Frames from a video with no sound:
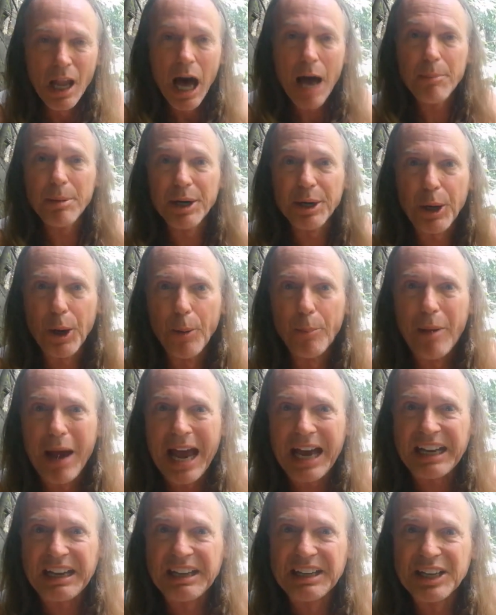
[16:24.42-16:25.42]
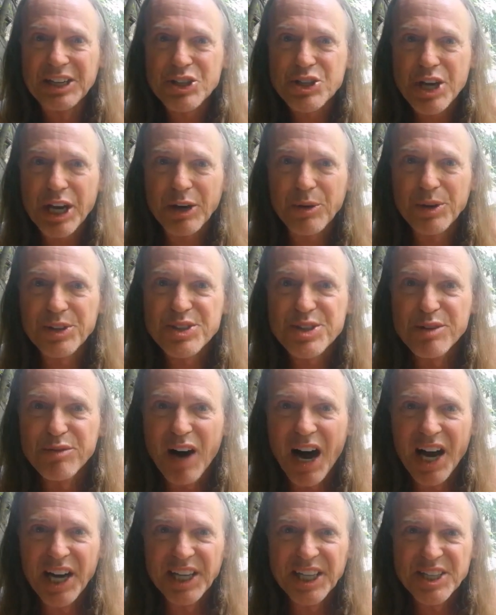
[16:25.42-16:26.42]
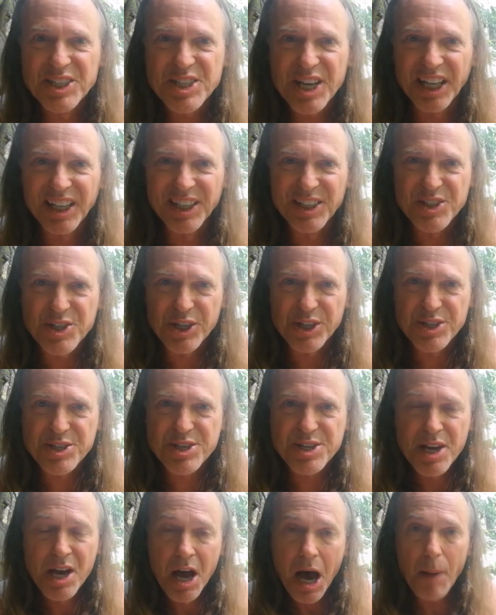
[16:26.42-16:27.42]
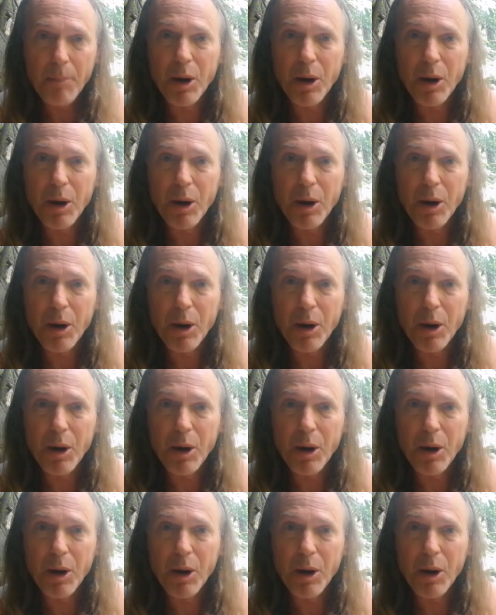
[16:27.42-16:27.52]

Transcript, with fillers: I better go back in and check with divine intelligence.